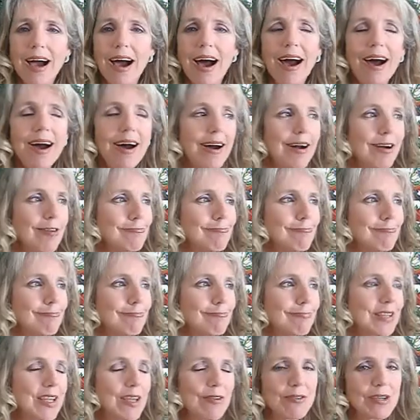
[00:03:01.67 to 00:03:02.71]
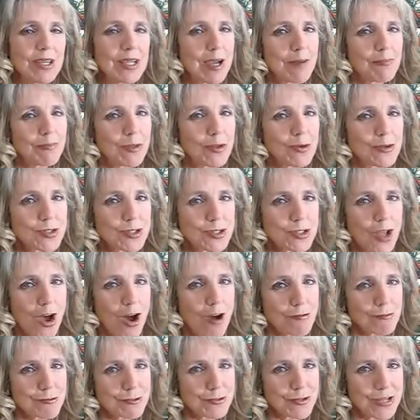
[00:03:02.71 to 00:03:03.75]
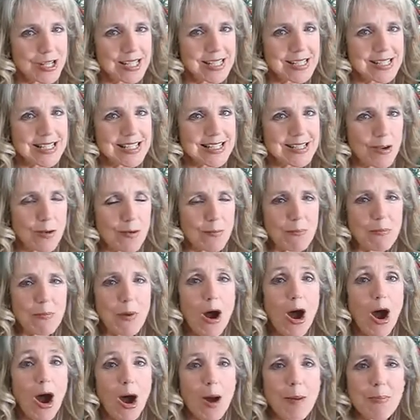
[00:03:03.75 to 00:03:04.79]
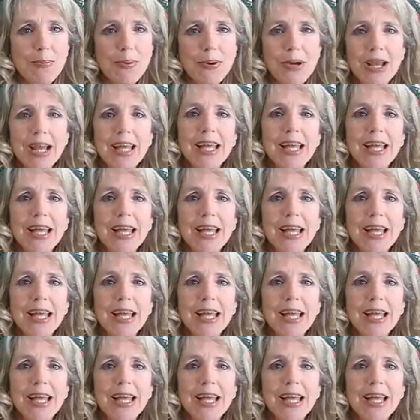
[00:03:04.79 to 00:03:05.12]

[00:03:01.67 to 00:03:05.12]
um, giving up those soft drinks or pop.